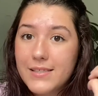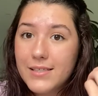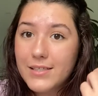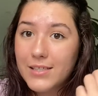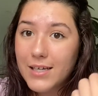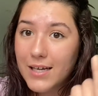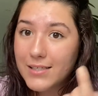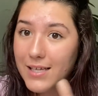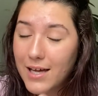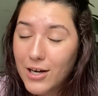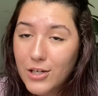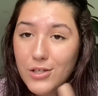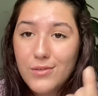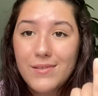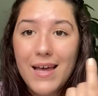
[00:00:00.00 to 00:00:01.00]
teaching us how
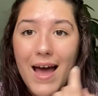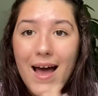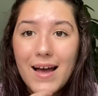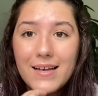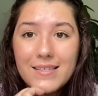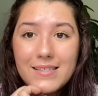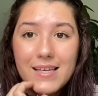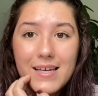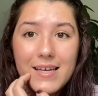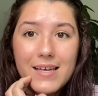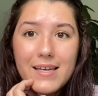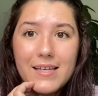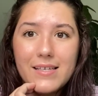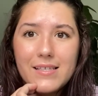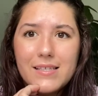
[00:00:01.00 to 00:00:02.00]
to do
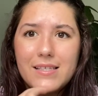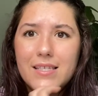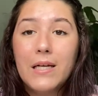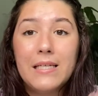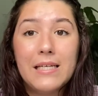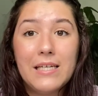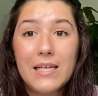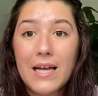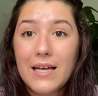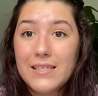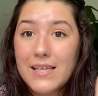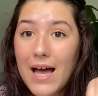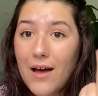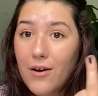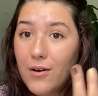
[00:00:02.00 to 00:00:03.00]
taxes, teaching us
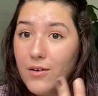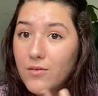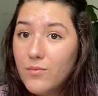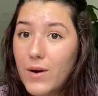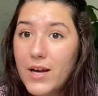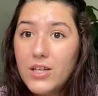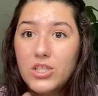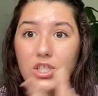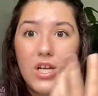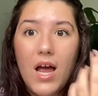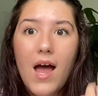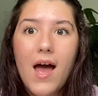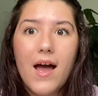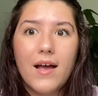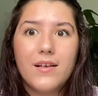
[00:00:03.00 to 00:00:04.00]
how to write
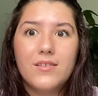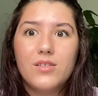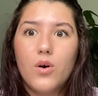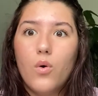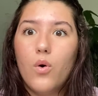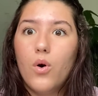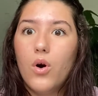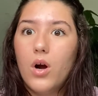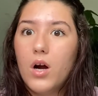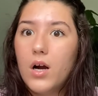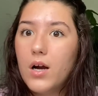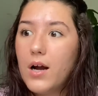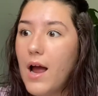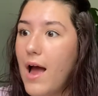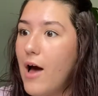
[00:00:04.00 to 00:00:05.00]
checks,
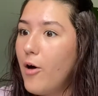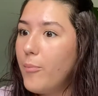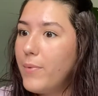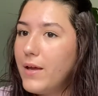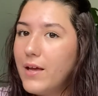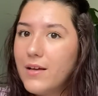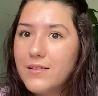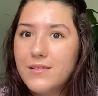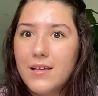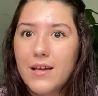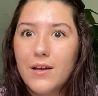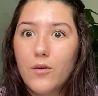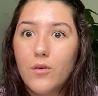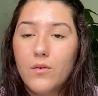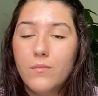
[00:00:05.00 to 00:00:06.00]
or helping us
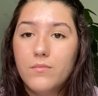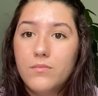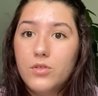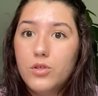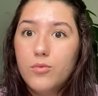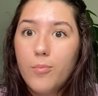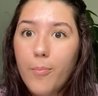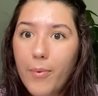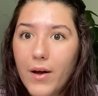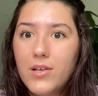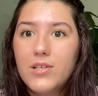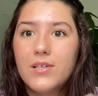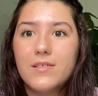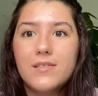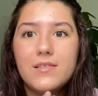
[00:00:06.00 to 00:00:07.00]
like do
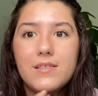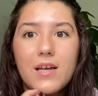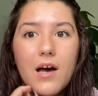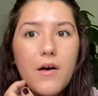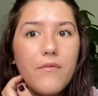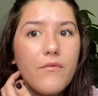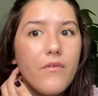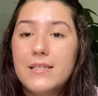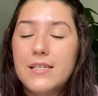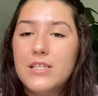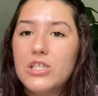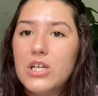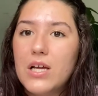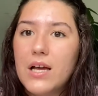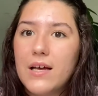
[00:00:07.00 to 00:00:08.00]
budget stuff,
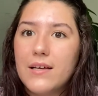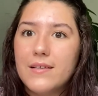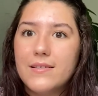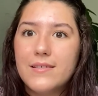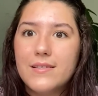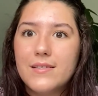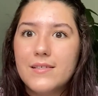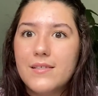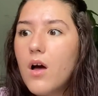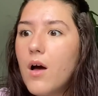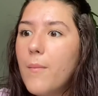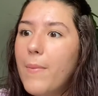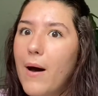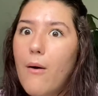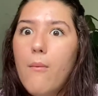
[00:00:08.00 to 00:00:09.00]
teaching us
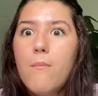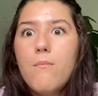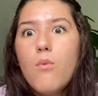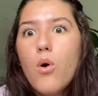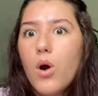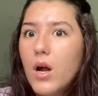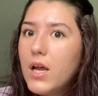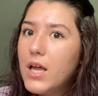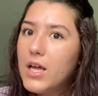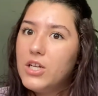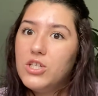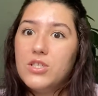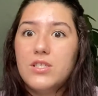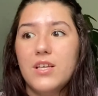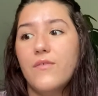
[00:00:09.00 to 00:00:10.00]
about mortgage
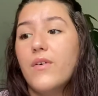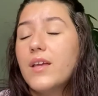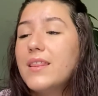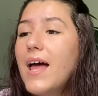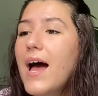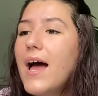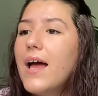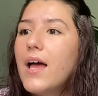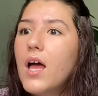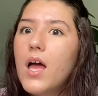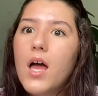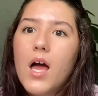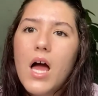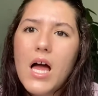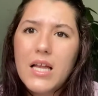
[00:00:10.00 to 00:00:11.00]
and stuff like that?
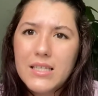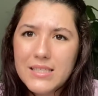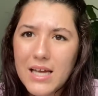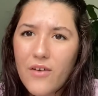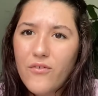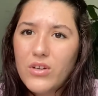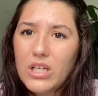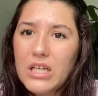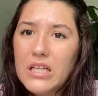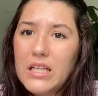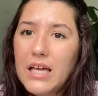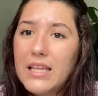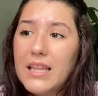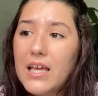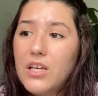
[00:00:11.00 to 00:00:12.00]
Definitely,
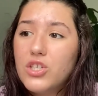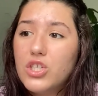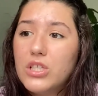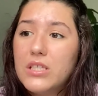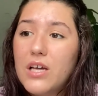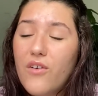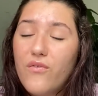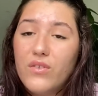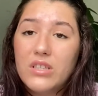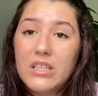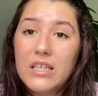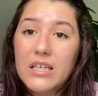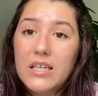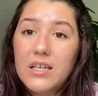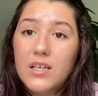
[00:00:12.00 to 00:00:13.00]
like they should
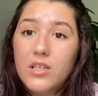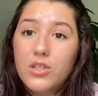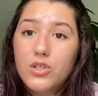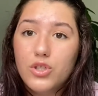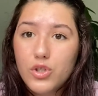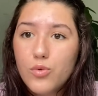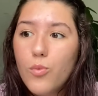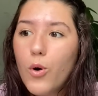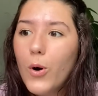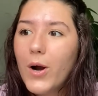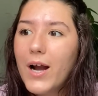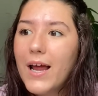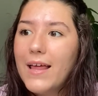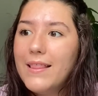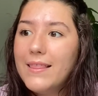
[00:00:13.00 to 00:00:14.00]
definitely do
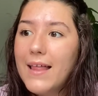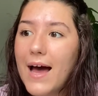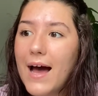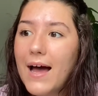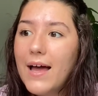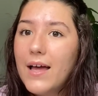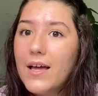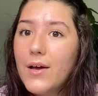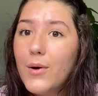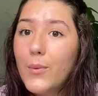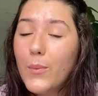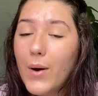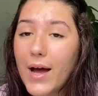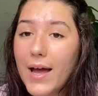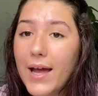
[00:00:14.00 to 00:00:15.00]
more in that
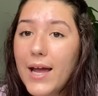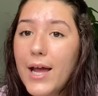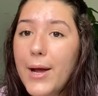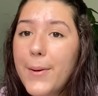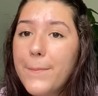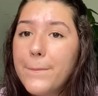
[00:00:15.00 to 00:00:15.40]
way.